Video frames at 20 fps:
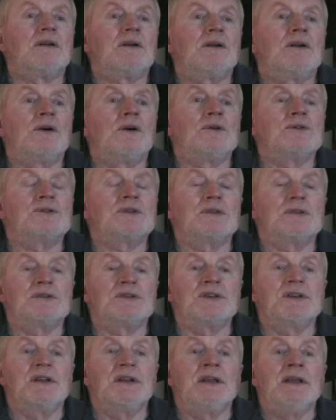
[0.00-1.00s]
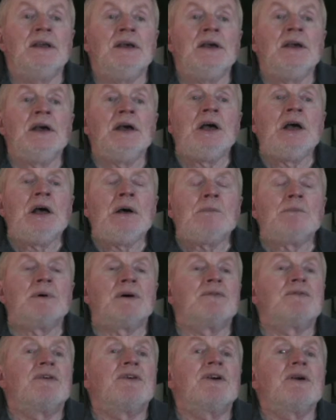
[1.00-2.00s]
coastal city,
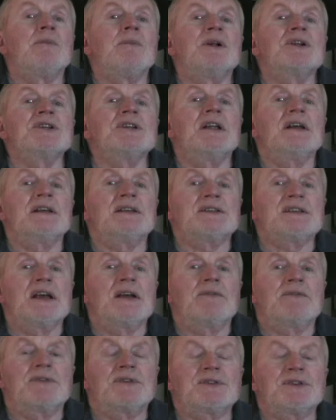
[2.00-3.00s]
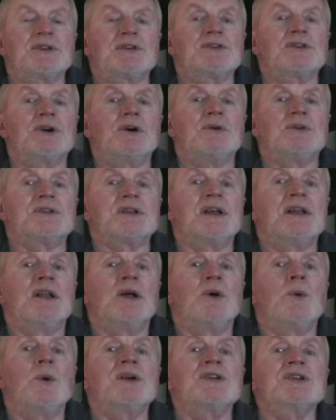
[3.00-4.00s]
but very much like San Francisco. It's on
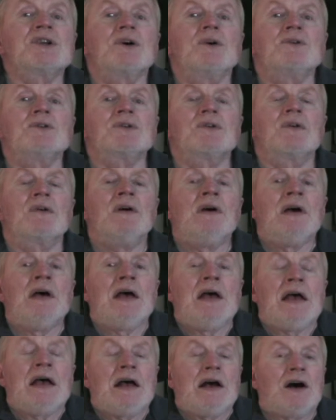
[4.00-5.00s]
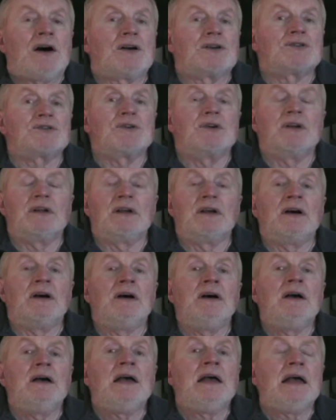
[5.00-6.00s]
the west coast of Australia
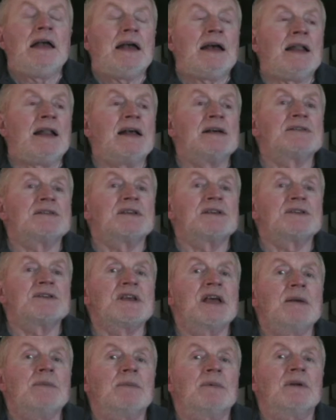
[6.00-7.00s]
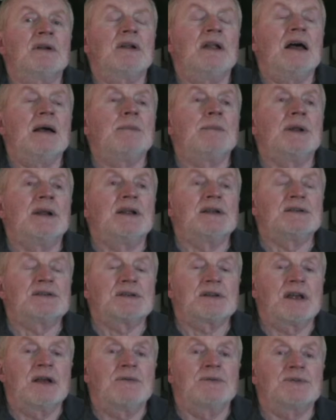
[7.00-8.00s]
and has the same climate as
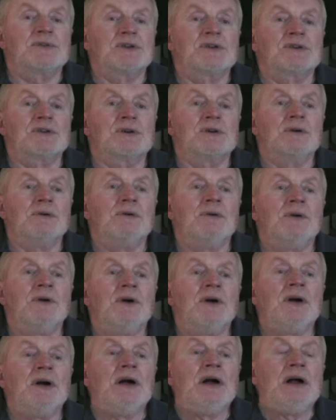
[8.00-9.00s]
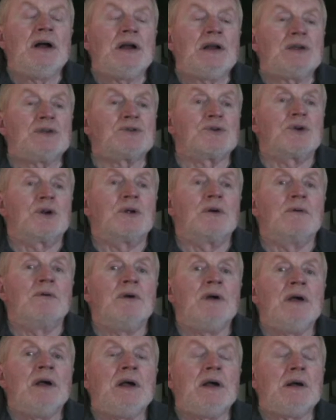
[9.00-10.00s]
San Francisco. Sort of
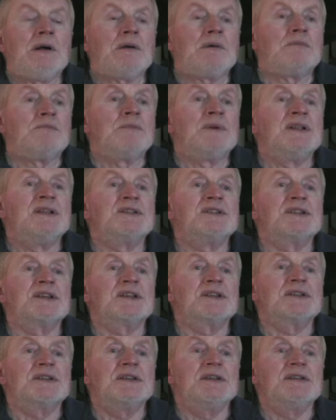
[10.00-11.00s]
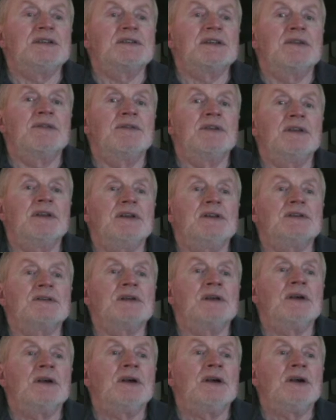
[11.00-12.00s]
mid 60s, 70s.